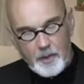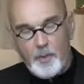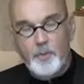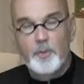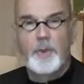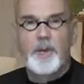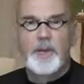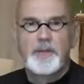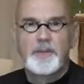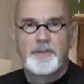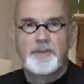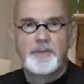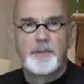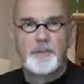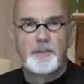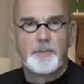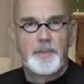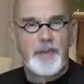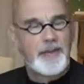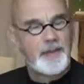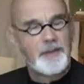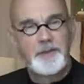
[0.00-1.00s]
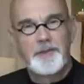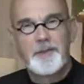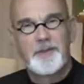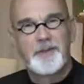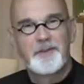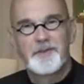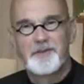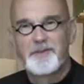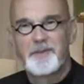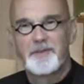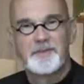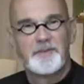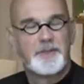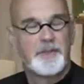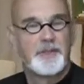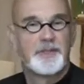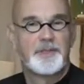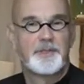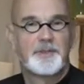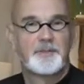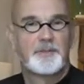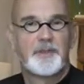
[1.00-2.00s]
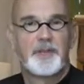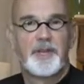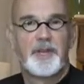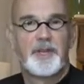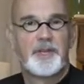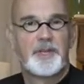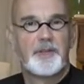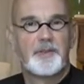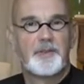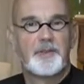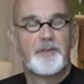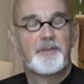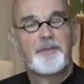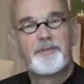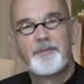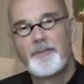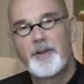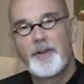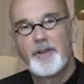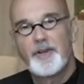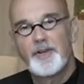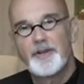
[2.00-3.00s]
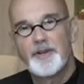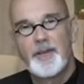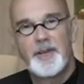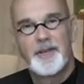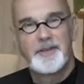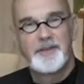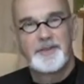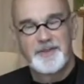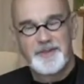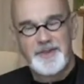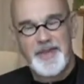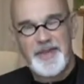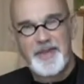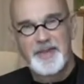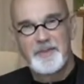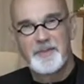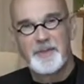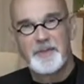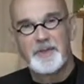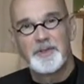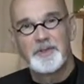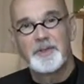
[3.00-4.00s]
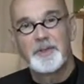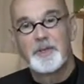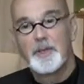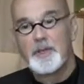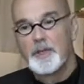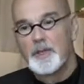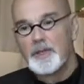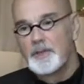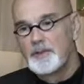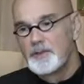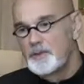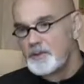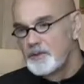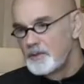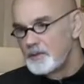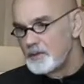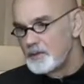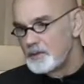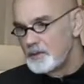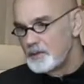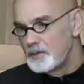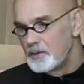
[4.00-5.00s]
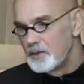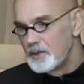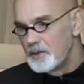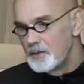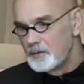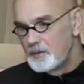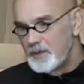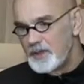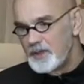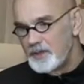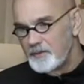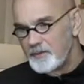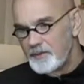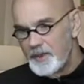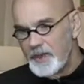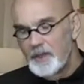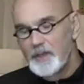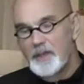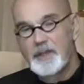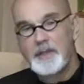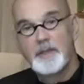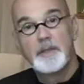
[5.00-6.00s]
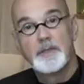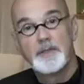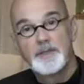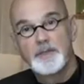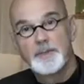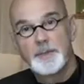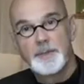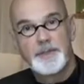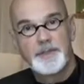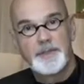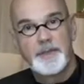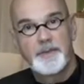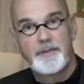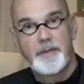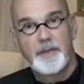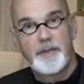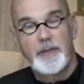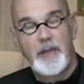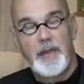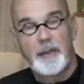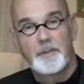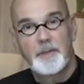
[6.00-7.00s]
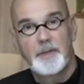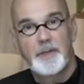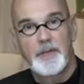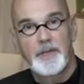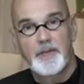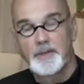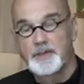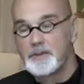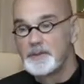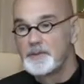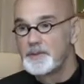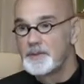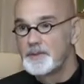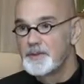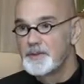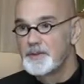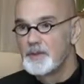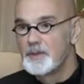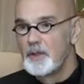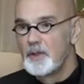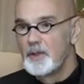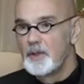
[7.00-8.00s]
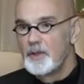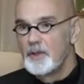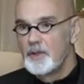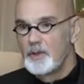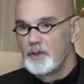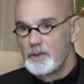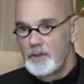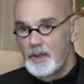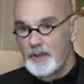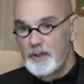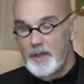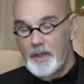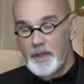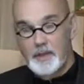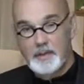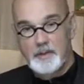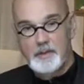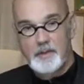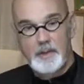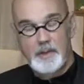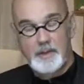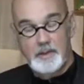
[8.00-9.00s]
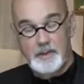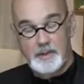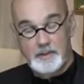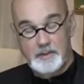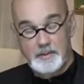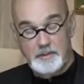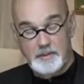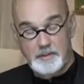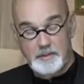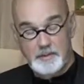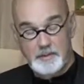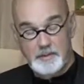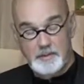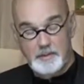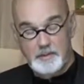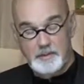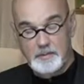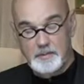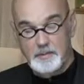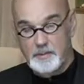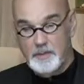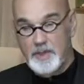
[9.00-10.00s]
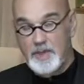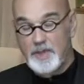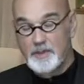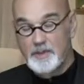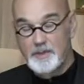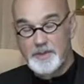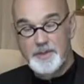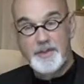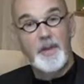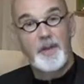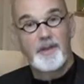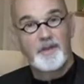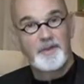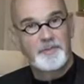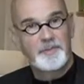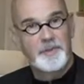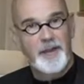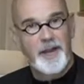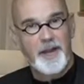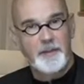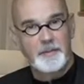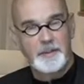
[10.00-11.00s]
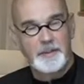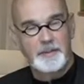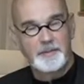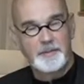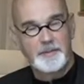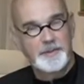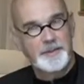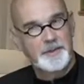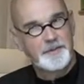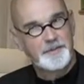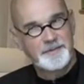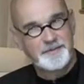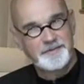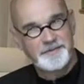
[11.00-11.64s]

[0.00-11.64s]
range from anything from just plain fun entertainment to being very specific applications that can solve problems